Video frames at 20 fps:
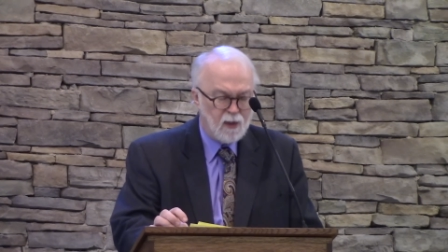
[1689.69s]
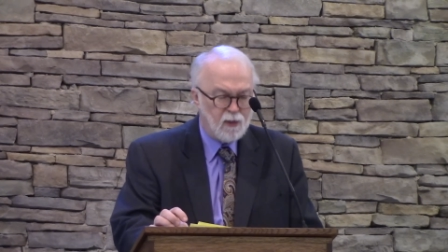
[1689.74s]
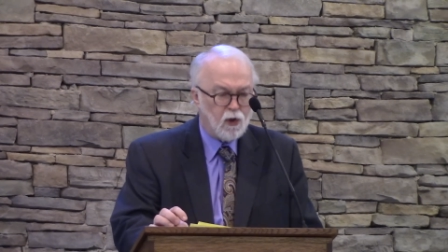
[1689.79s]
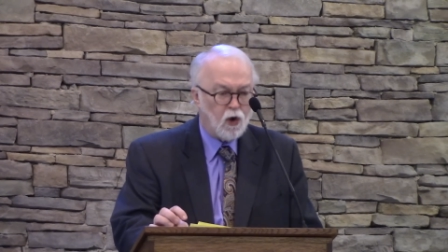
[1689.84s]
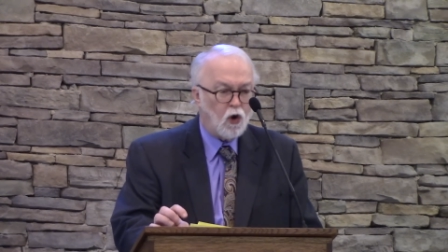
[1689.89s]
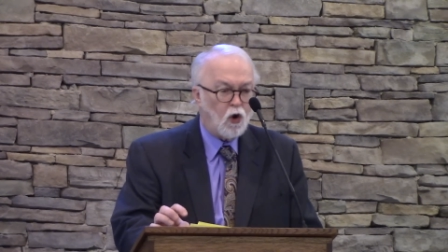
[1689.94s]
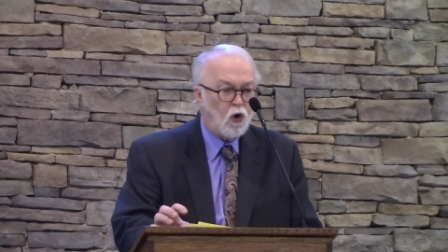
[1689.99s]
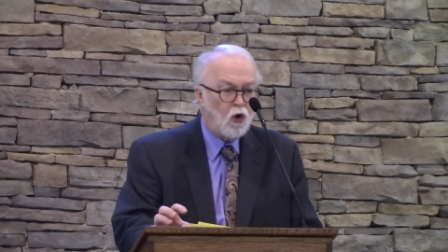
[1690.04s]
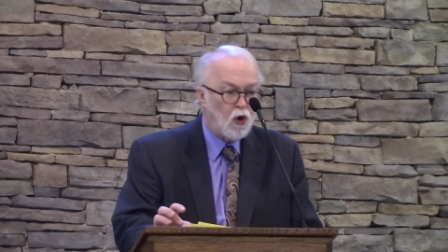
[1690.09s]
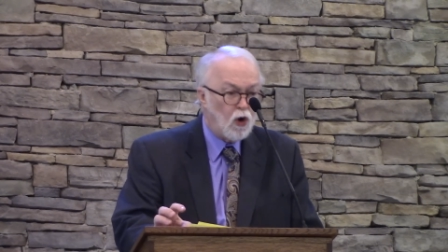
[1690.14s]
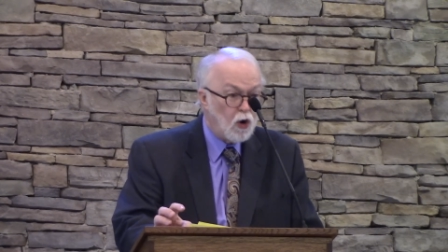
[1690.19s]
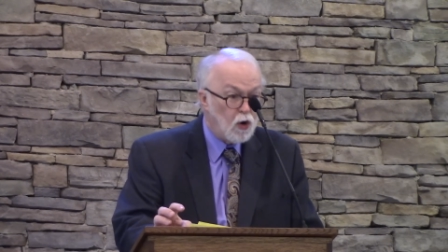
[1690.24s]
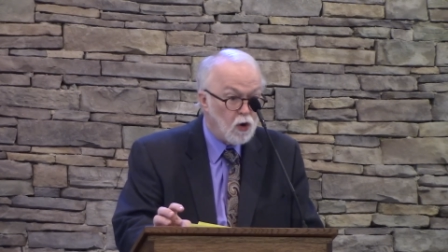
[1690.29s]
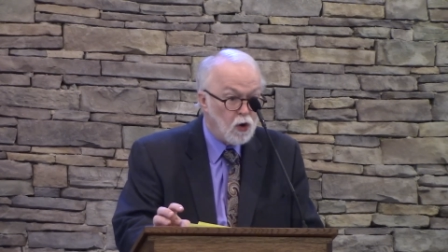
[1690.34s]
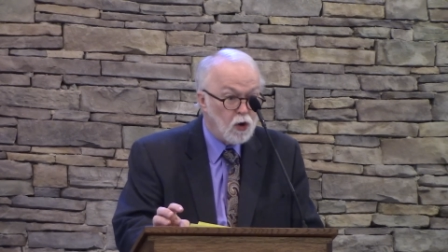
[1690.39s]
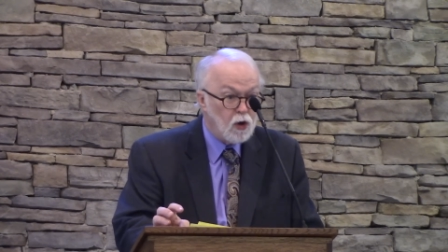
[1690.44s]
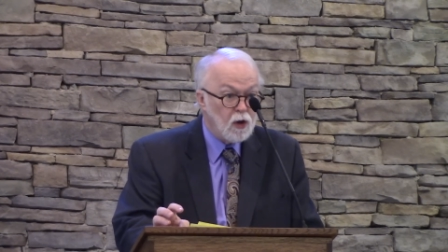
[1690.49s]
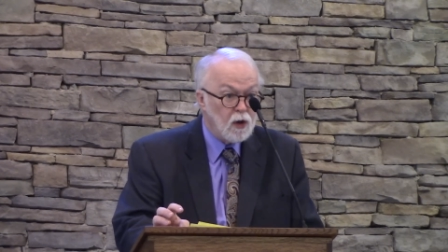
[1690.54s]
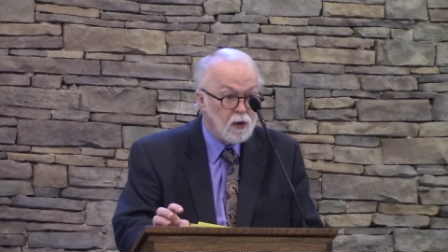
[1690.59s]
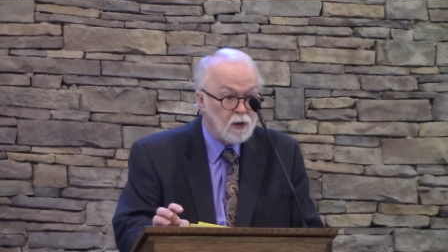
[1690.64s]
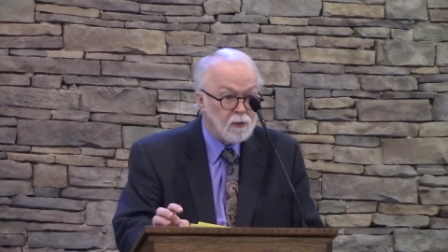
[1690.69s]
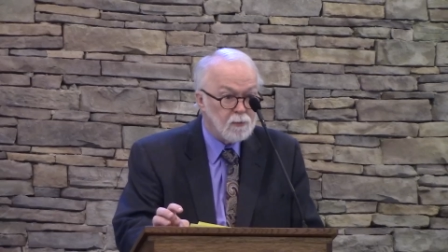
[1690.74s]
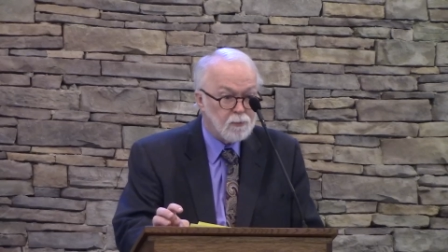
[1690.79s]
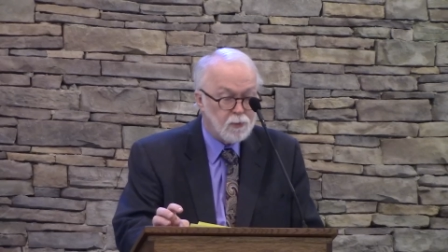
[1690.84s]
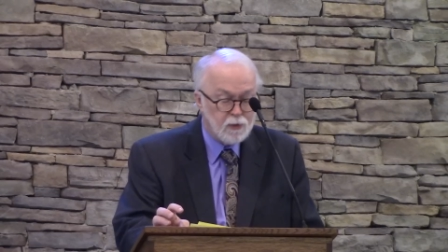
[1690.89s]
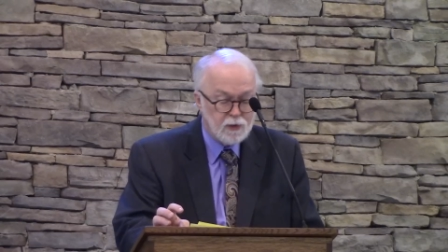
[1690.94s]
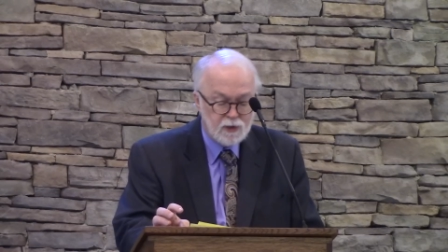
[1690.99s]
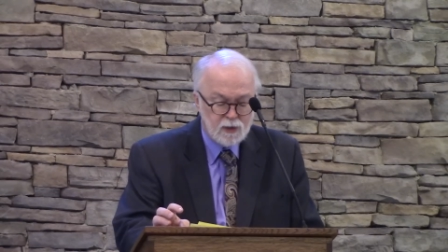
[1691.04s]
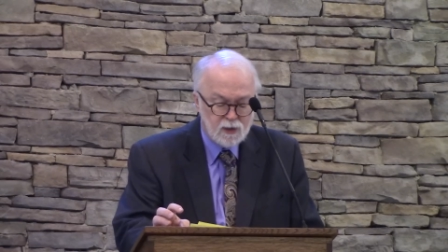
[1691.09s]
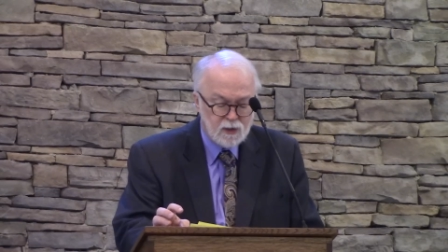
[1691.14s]
The oral
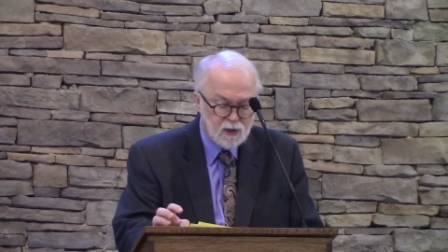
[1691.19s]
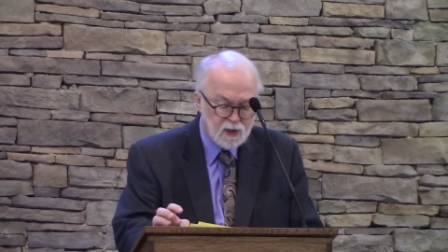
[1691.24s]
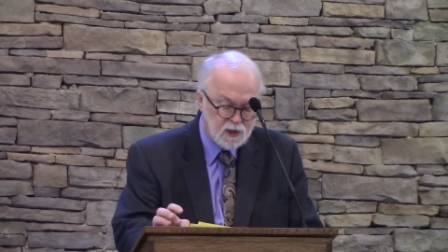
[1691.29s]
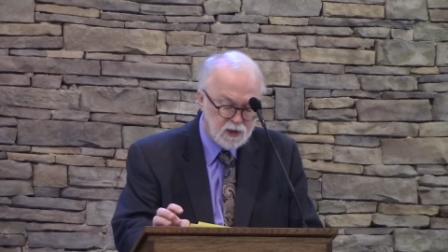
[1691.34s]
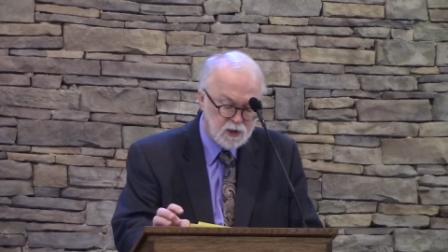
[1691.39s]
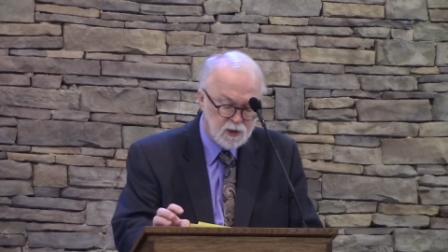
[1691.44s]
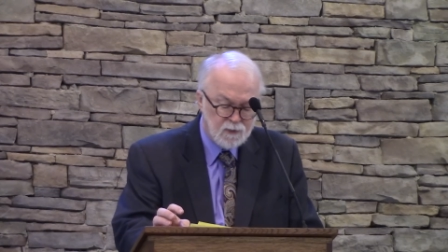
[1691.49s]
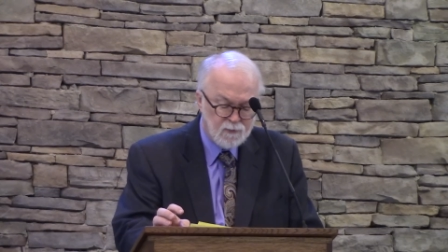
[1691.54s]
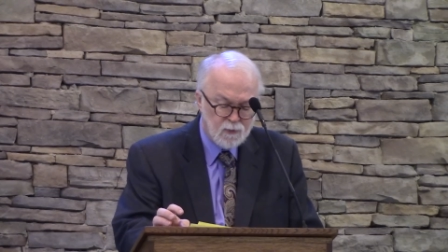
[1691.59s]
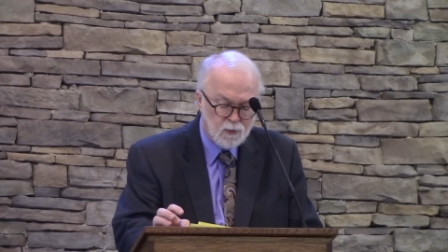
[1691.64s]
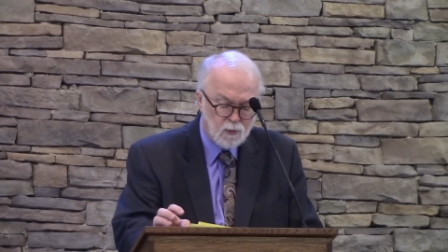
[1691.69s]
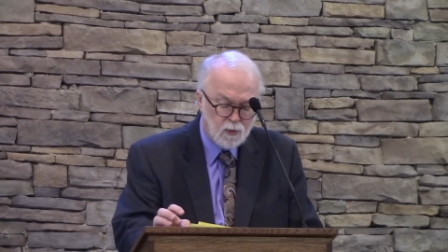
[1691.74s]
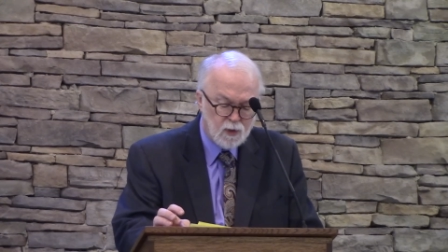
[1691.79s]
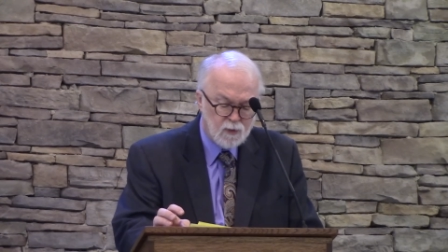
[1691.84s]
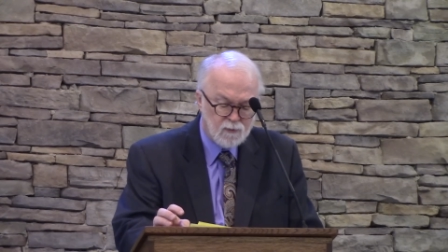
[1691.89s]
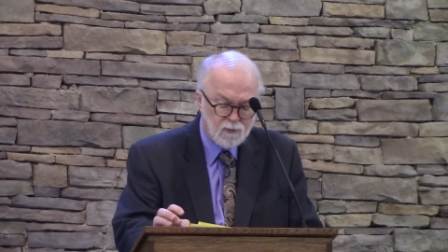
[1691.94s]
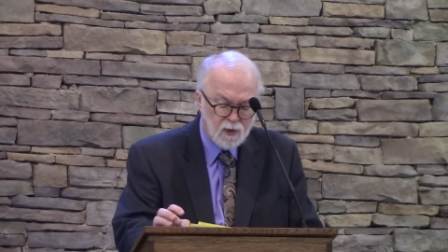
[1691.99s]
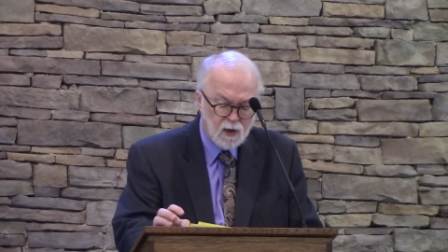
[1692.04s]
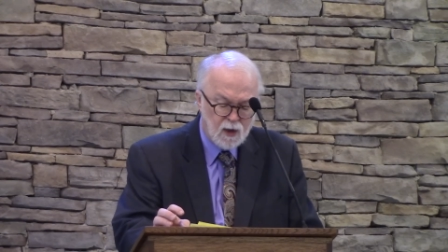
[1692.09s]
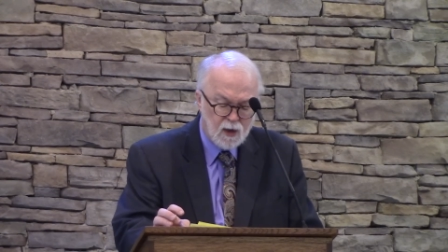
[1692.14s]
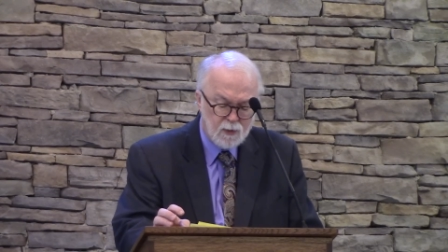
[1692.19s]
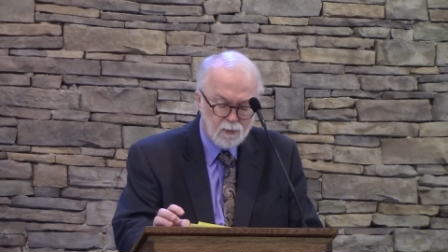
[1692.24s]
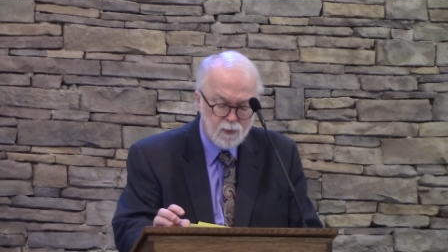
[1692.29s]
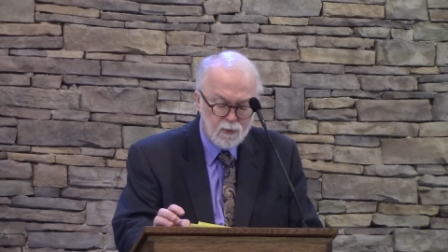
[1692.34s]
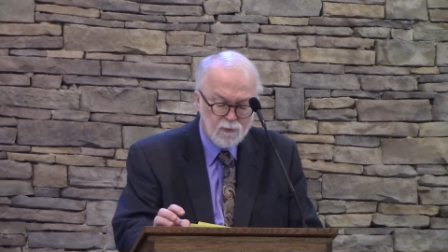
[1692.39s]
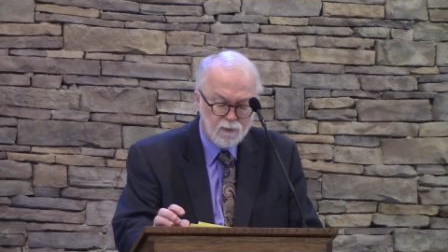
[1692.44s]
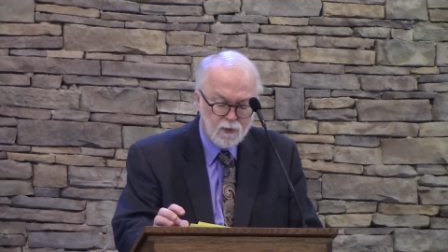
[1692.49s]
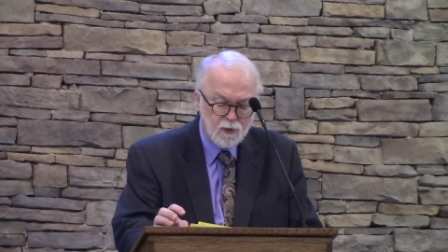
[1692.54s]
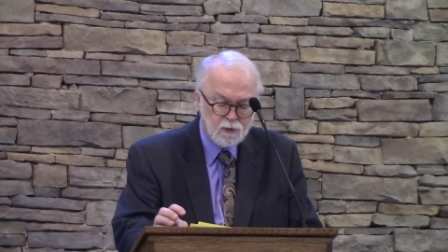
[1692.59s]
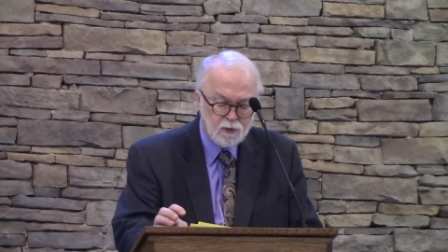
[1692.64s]
presentation of the Word of God
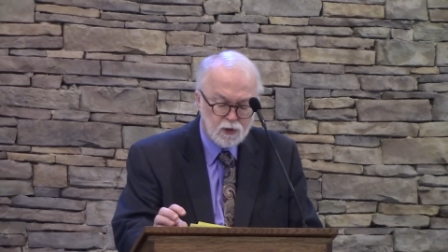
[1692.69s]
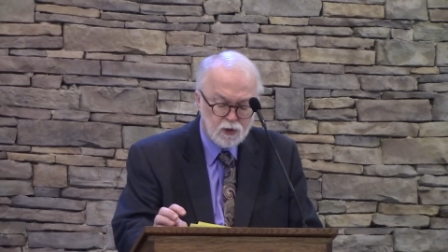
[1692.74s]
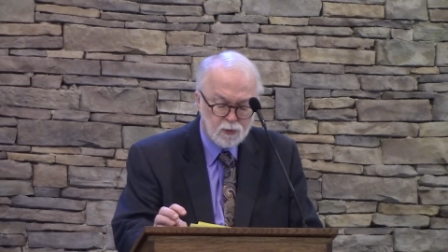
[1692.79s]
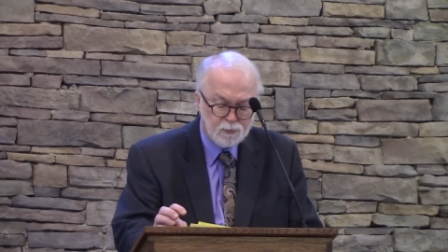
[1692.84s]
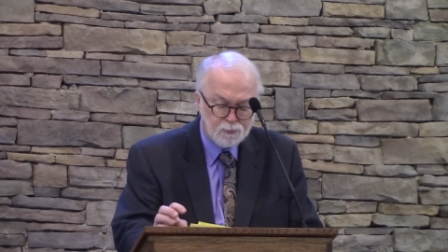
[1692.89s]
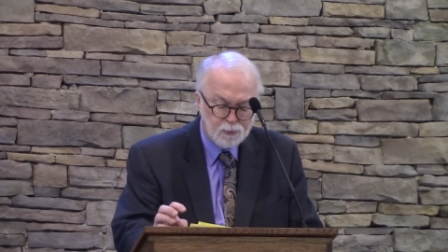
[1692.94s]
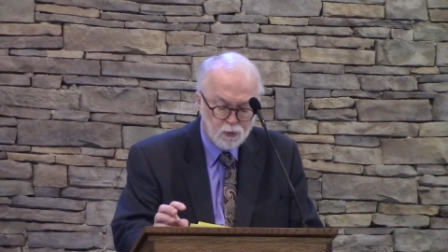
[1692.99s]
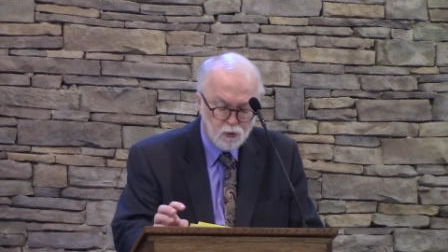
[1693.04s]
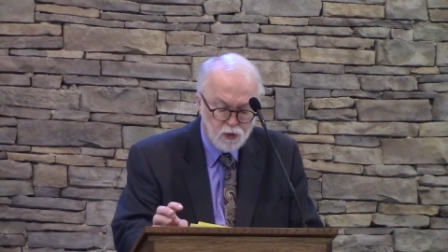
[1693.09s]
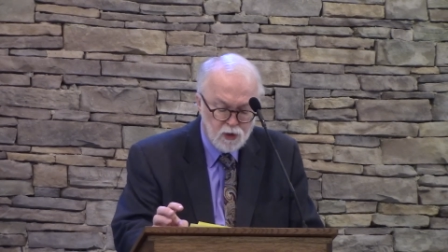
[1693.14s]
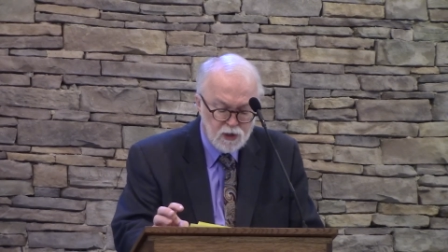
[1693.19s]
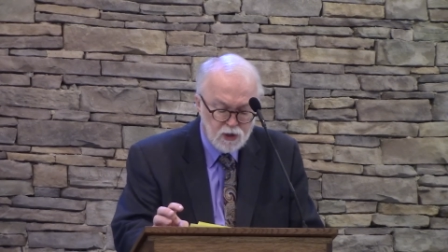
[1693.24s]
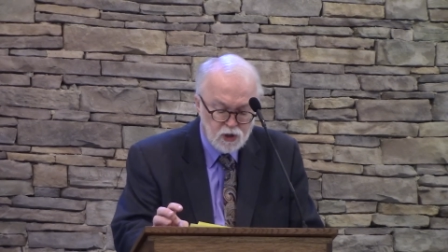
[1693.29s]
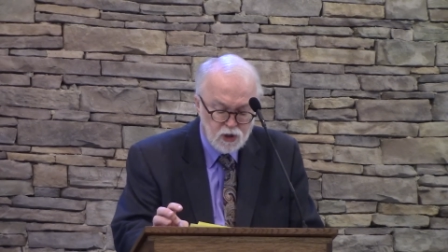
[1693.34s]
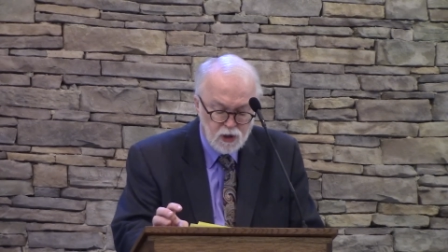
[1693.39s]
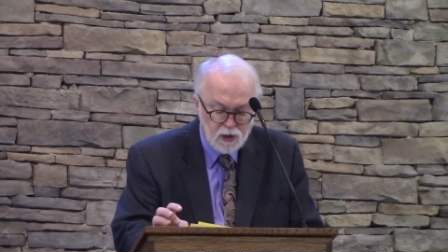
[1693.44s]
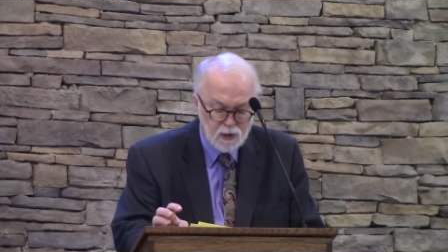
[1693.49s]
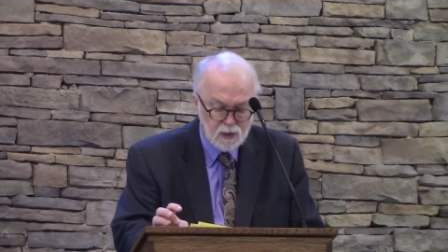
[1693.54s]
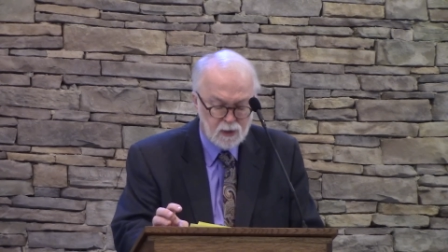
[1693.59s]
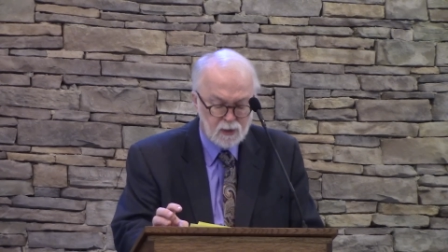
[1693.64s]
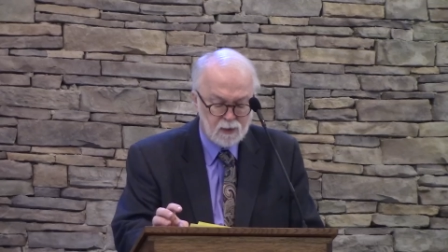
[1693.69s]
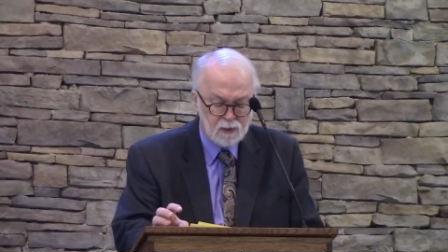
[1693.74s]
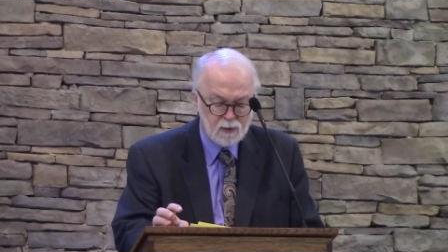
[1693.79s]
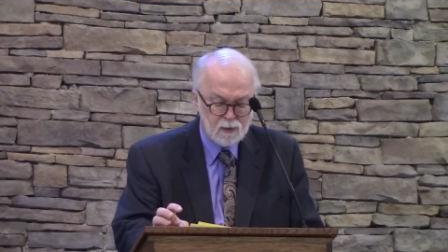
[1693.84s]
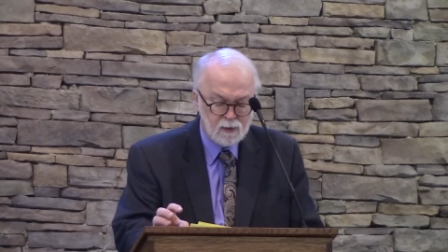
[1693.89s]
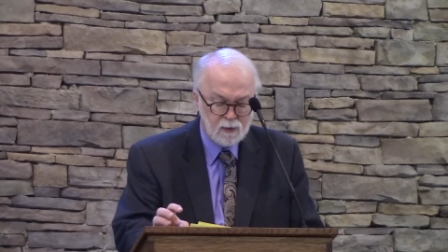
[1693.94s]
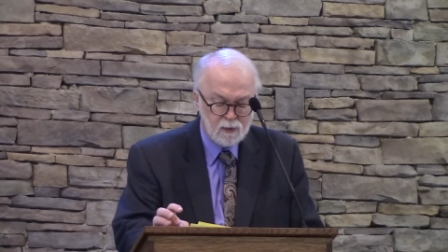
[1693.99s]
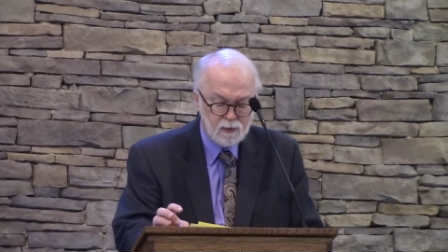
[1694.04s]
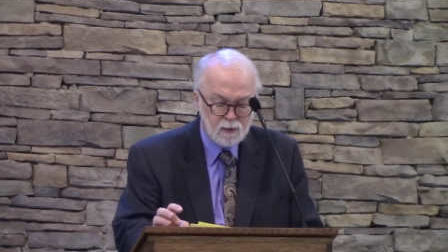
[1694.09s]
refers to preaching.